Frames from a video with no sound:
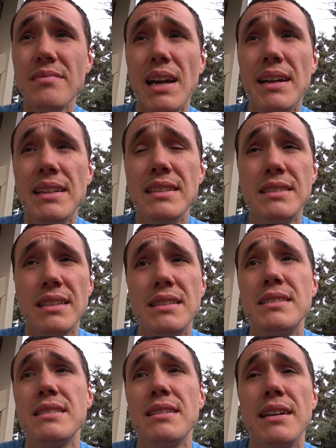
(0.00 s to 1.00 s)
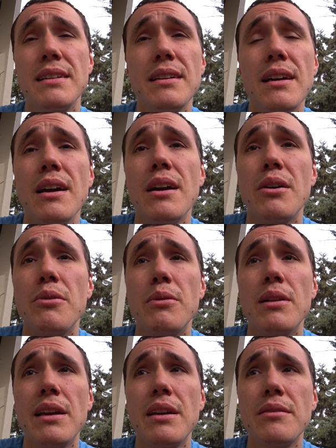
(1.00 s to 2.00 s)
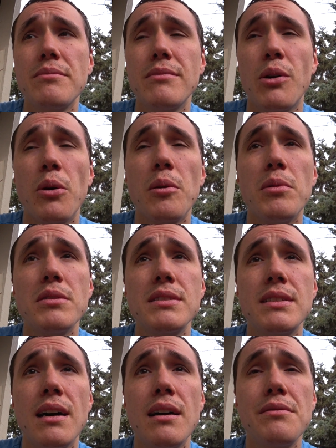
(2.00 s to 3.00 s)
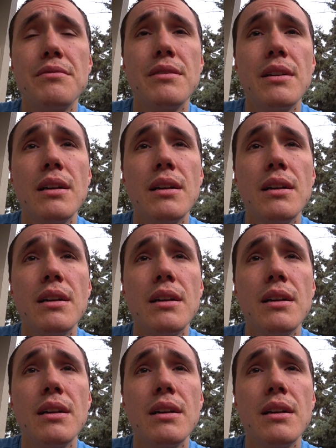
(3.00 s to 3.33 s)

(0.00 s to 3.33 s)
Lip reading: And he says like really horrible stuff.